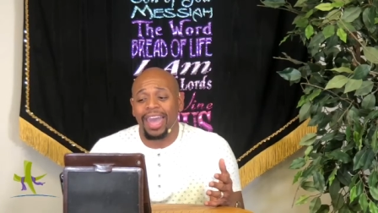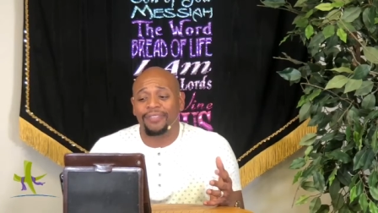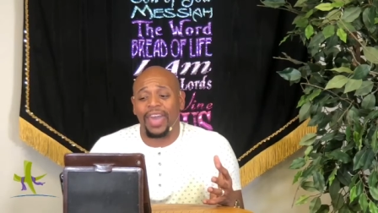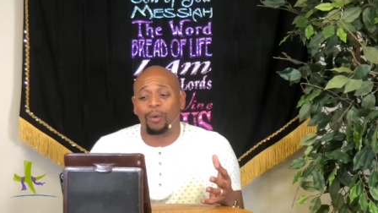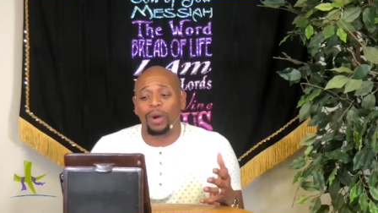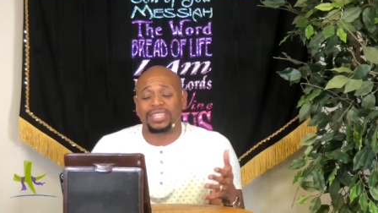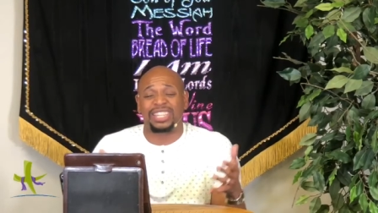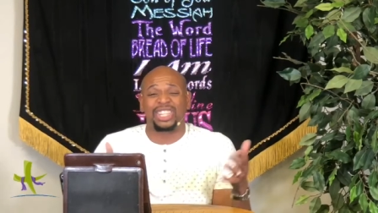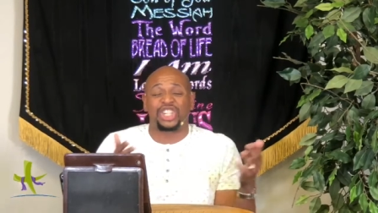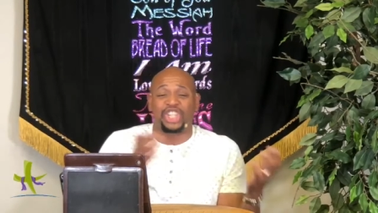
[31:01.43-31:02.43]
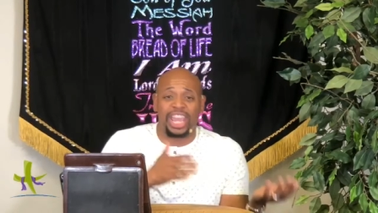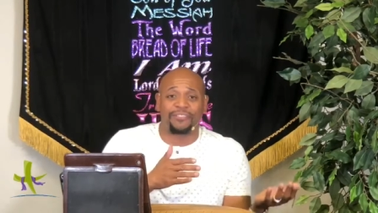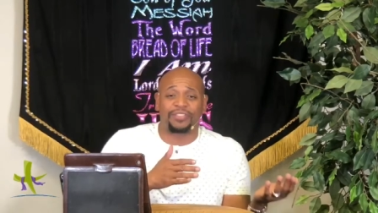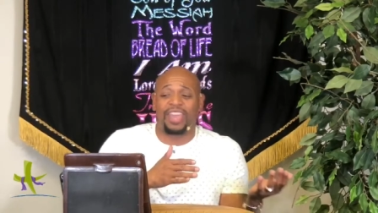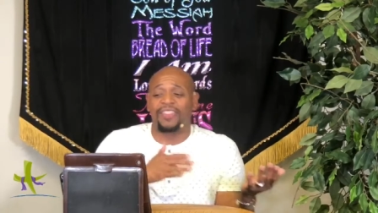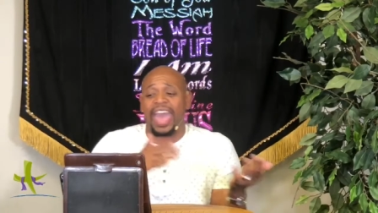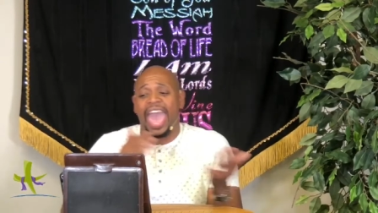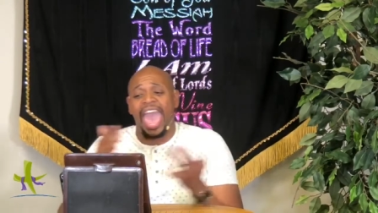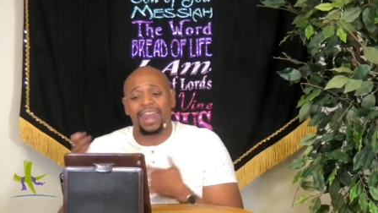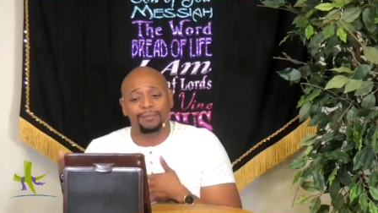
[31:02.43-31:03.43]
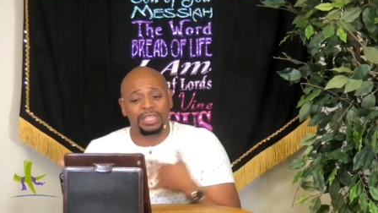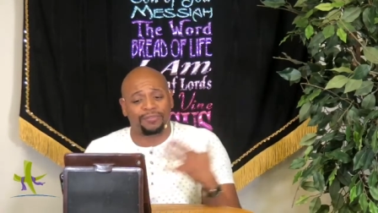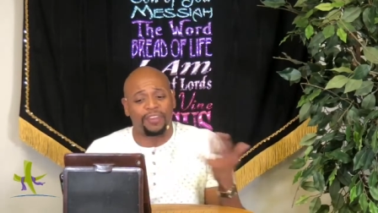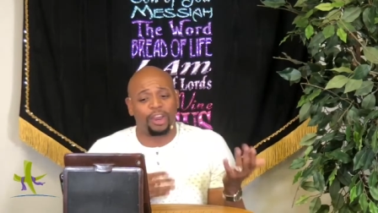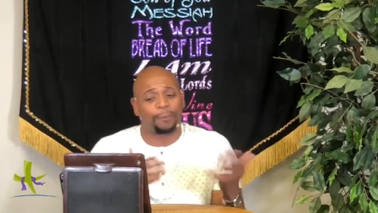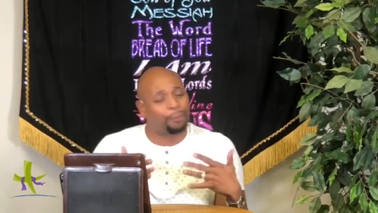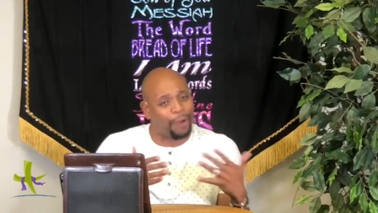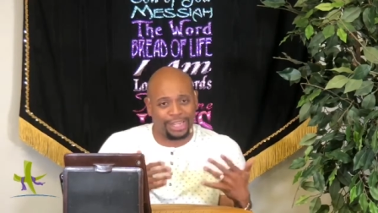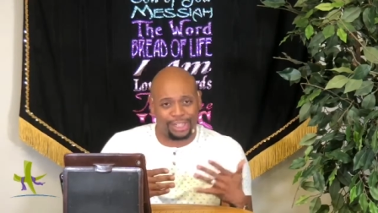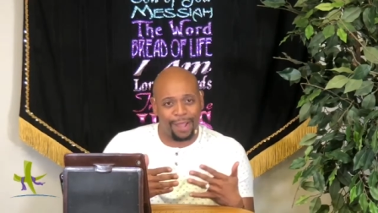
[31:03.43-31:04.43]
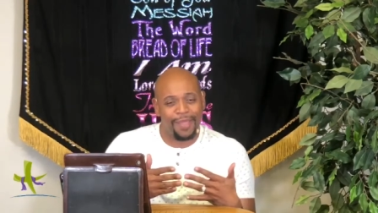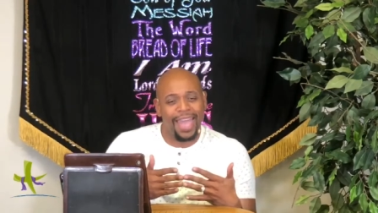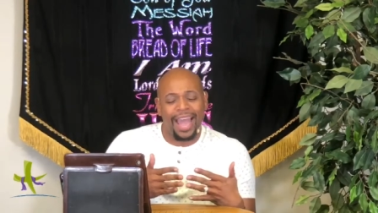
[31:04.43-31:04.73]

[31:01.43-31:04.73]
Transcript: there was a shift in the atmospheric pressure.